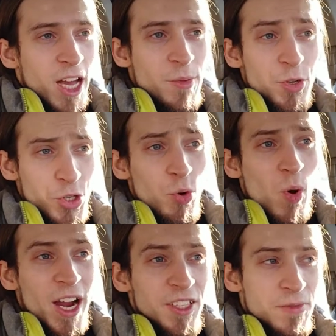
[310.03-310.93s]
I'm not sure
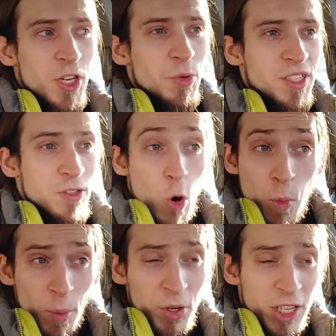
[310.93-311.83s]
why this video is so
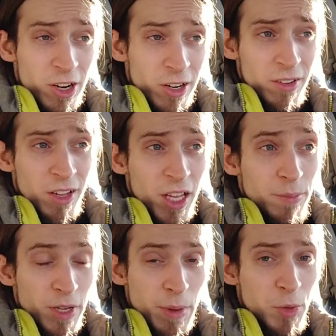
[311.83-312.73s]
popular.
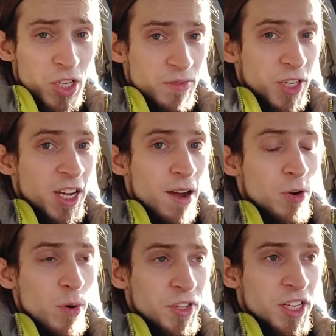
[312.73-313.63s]
Maybe because of the
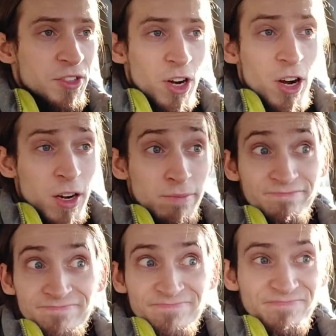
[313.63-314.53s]
cover with the guitar.
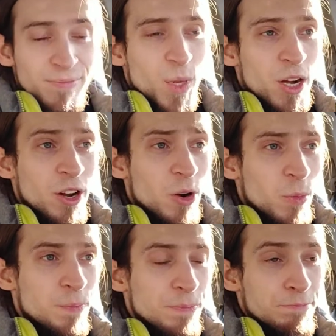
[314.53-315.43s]
I don't
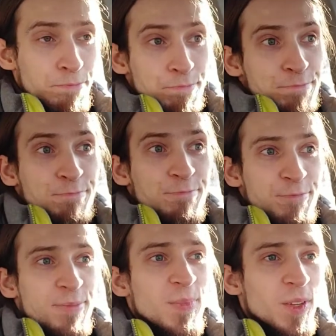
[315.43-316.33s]

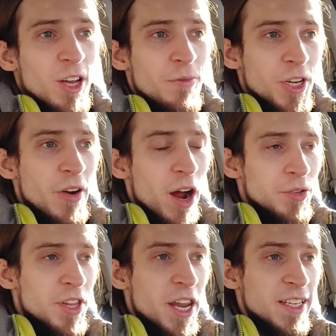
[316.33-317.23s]
know. Gotta figure
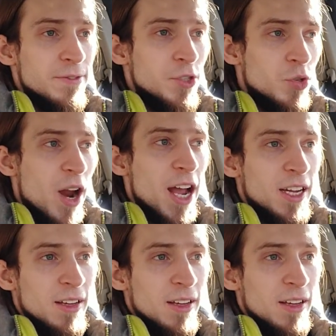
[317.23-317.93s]
out. The next track,